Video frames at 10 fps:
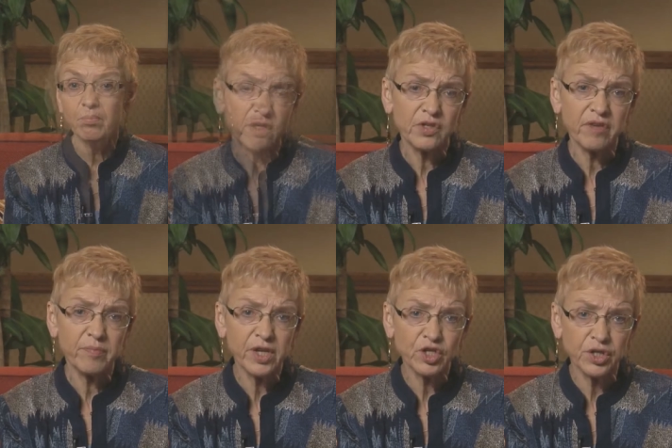So I've
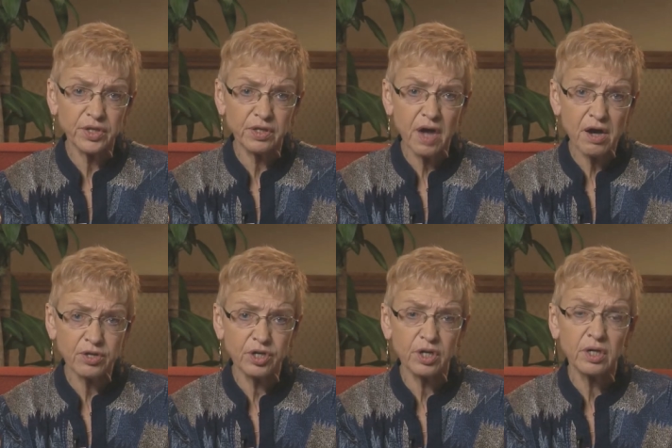mentioned the
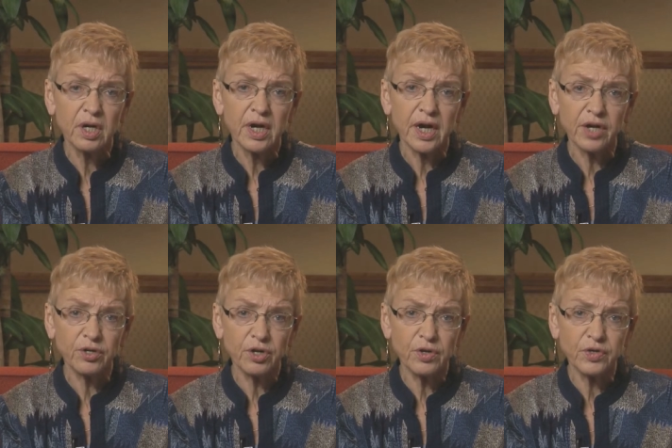doctor, a
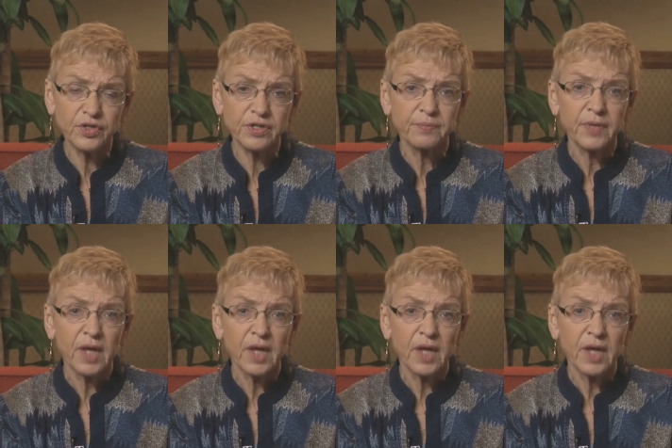nurse,